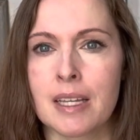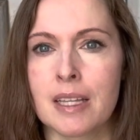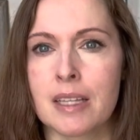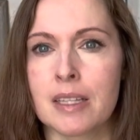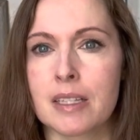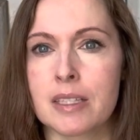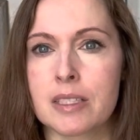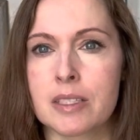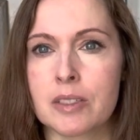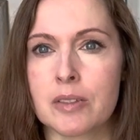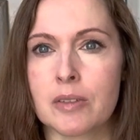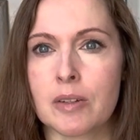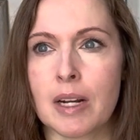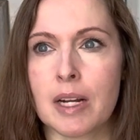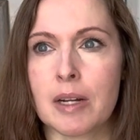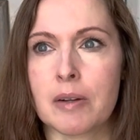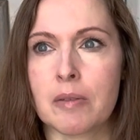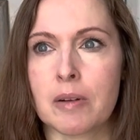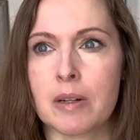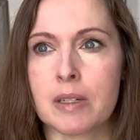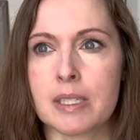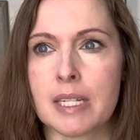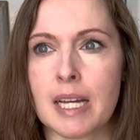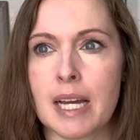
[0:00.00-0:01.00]
The store I
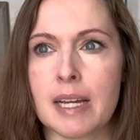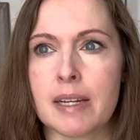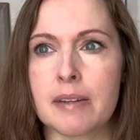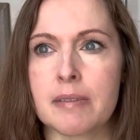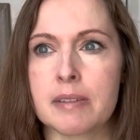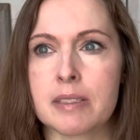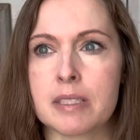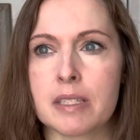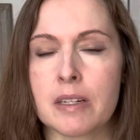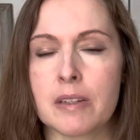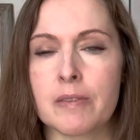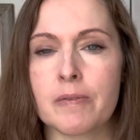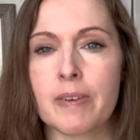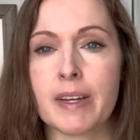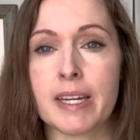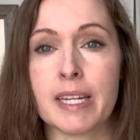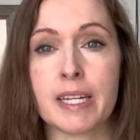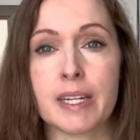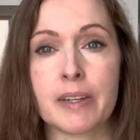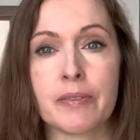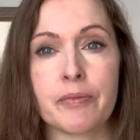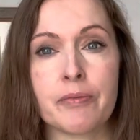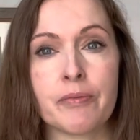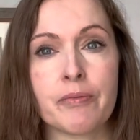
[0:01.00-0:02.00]
worked at, it was called
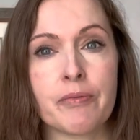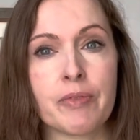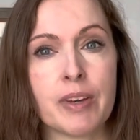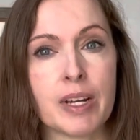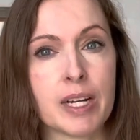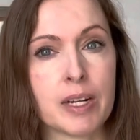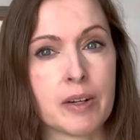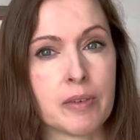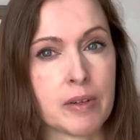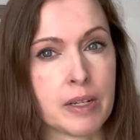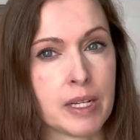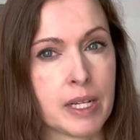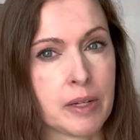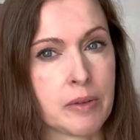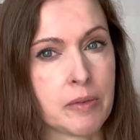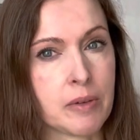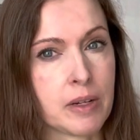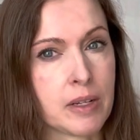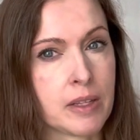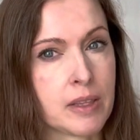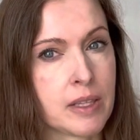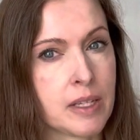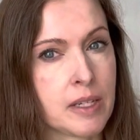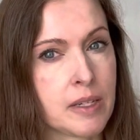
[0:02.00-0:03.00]
Vanity Fair when I
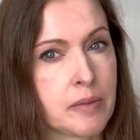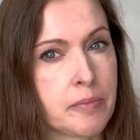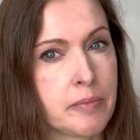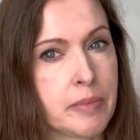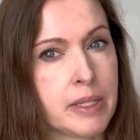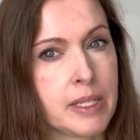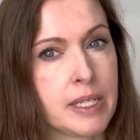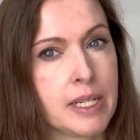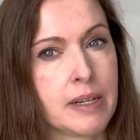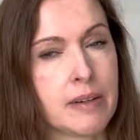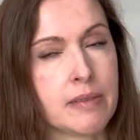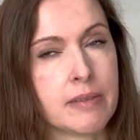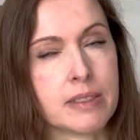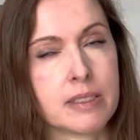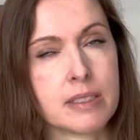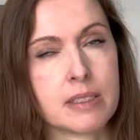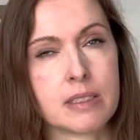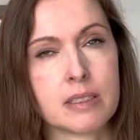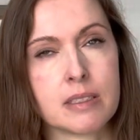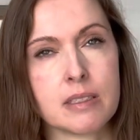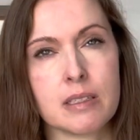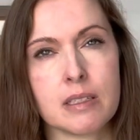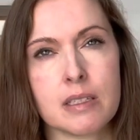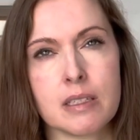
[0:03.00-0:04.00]
worked there, but now I
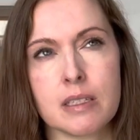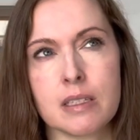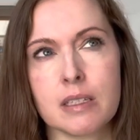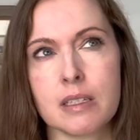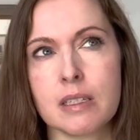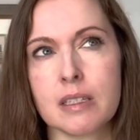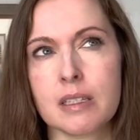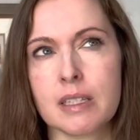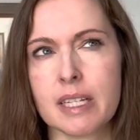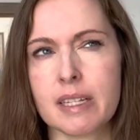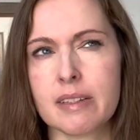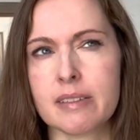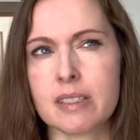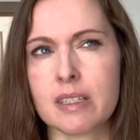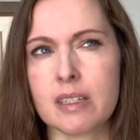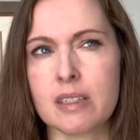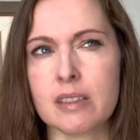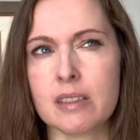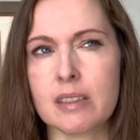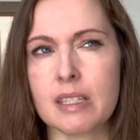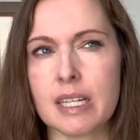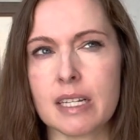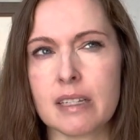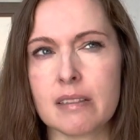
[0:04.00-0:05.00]
think it's called
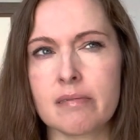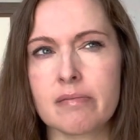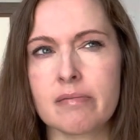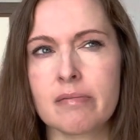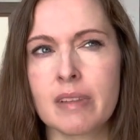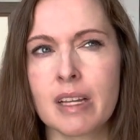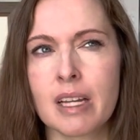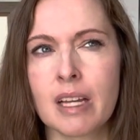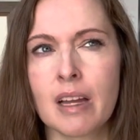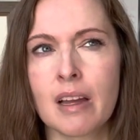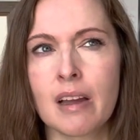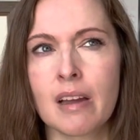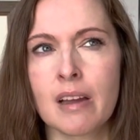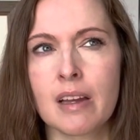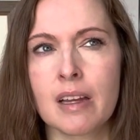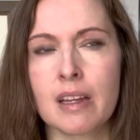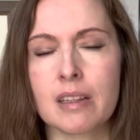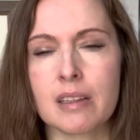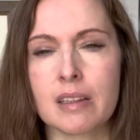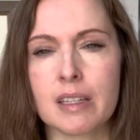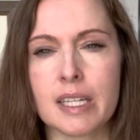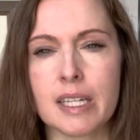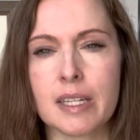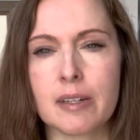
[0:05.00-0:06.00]
like
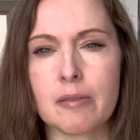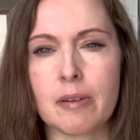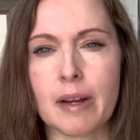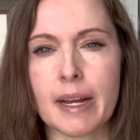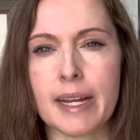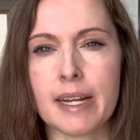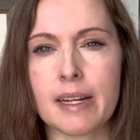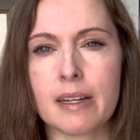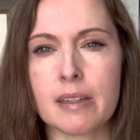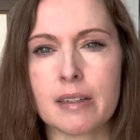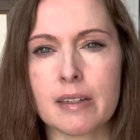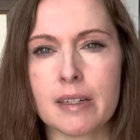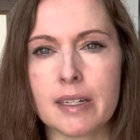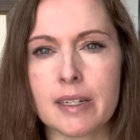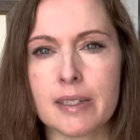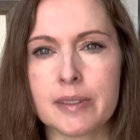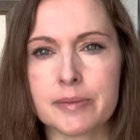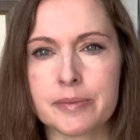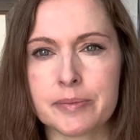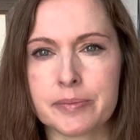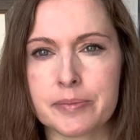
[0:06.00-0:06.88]
Lee Wrangler.